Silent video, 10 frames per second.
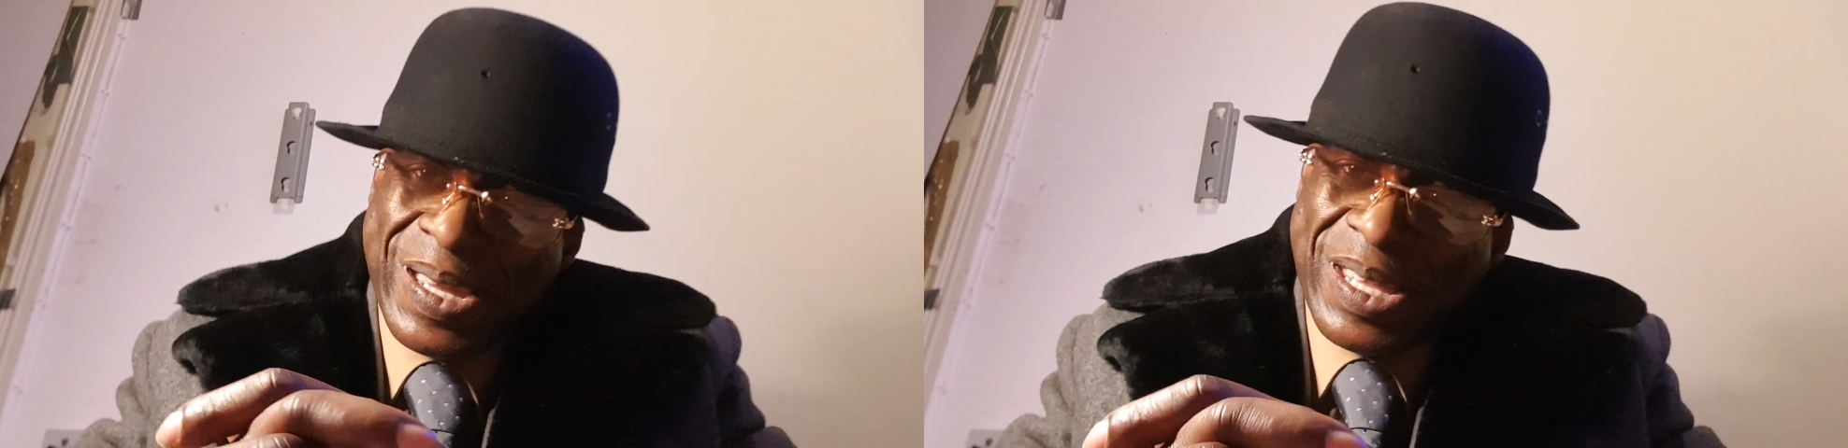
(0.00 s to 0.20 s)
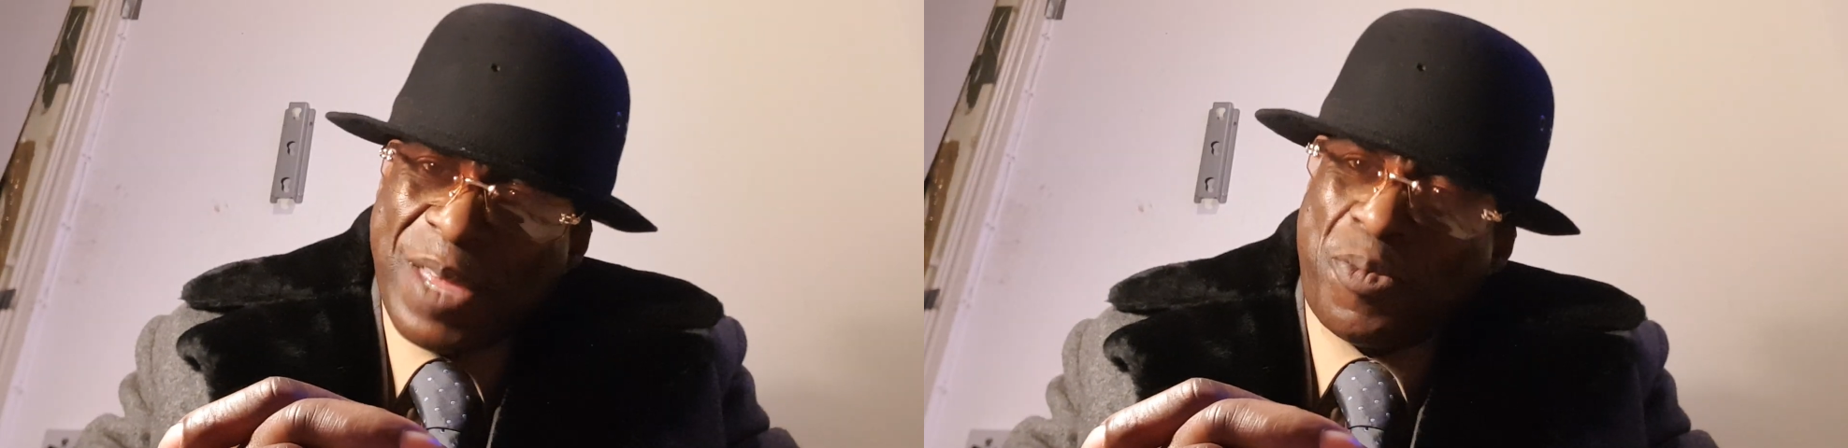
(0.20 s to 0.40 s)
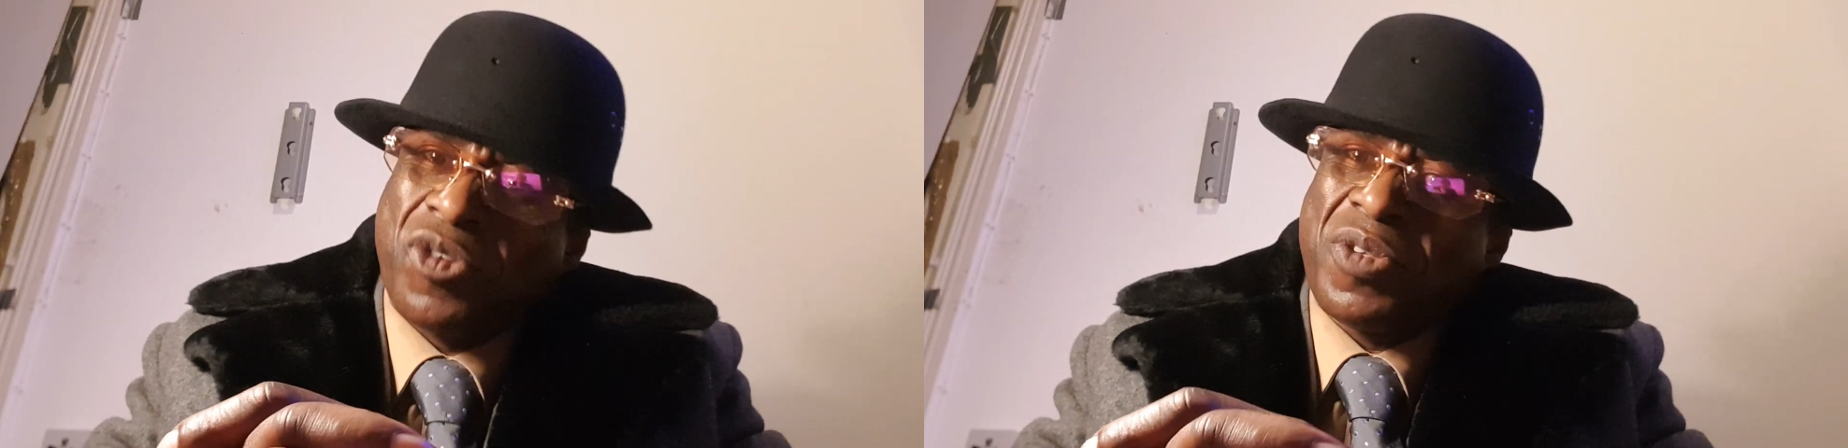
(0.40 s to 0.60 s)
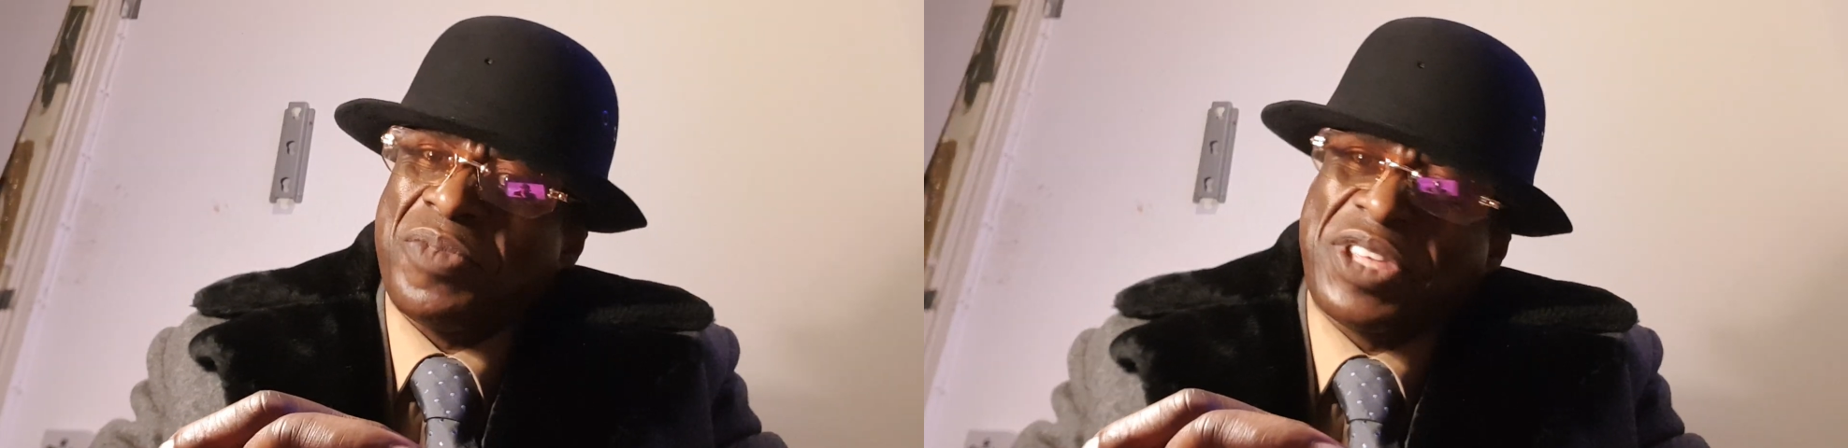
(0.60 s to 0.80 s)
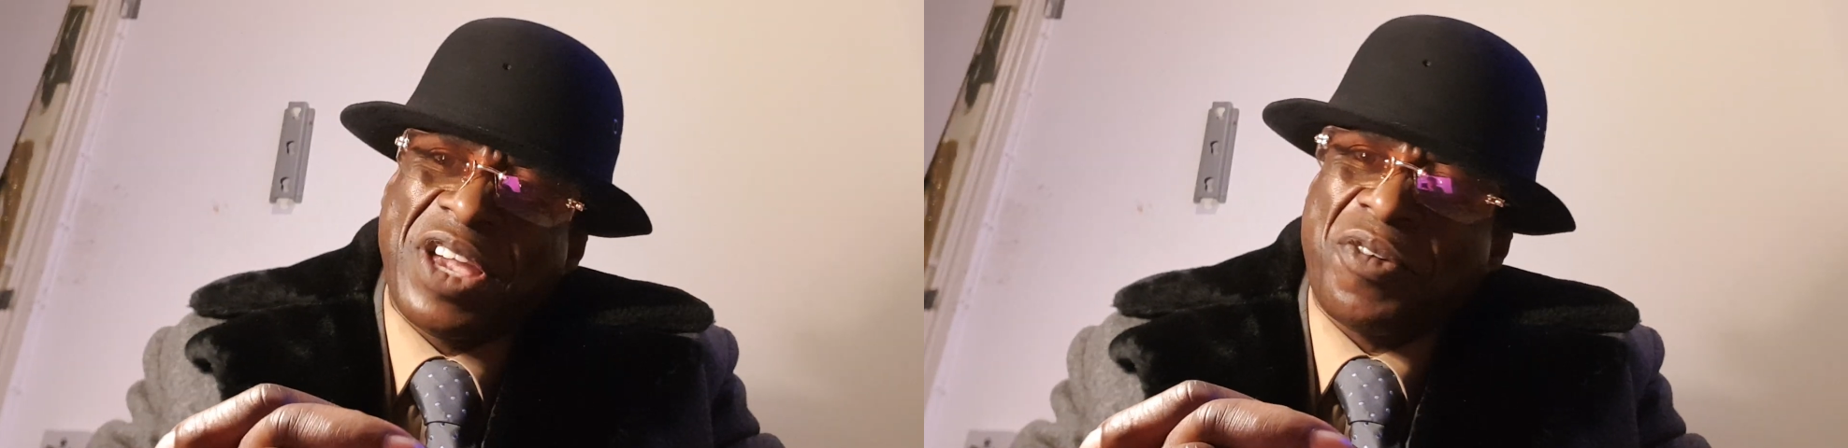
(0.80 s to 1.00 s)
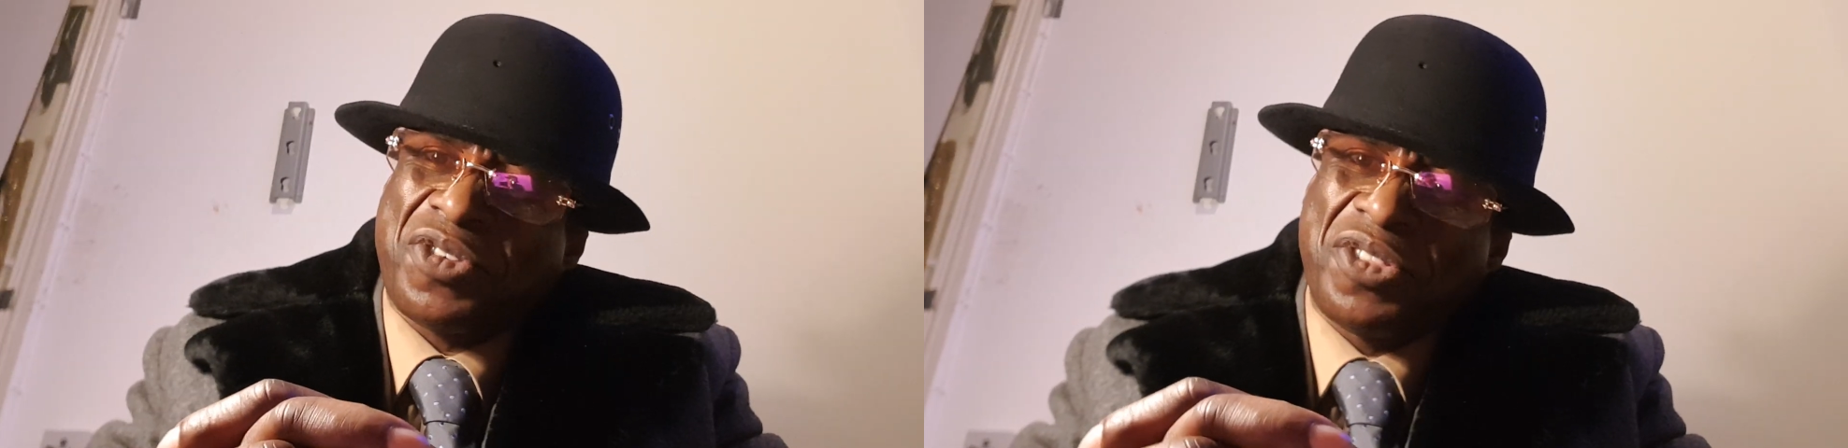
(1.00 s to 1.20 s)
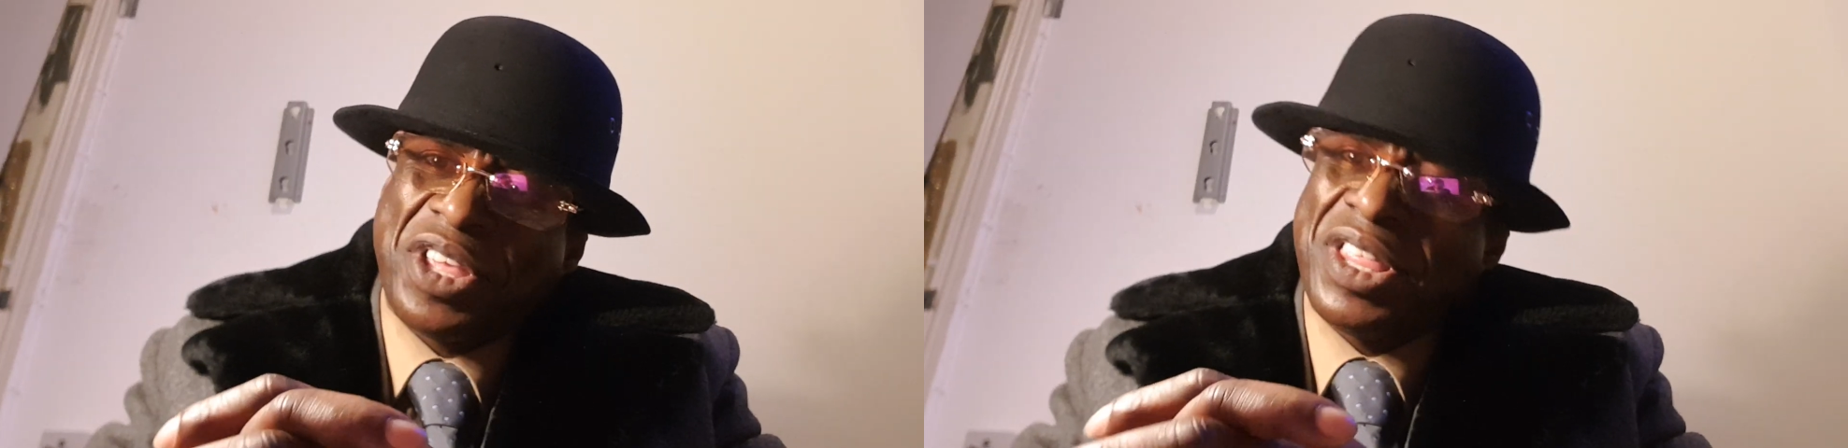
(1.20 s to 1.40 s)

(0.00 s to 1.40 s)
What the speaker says: that put themselves on the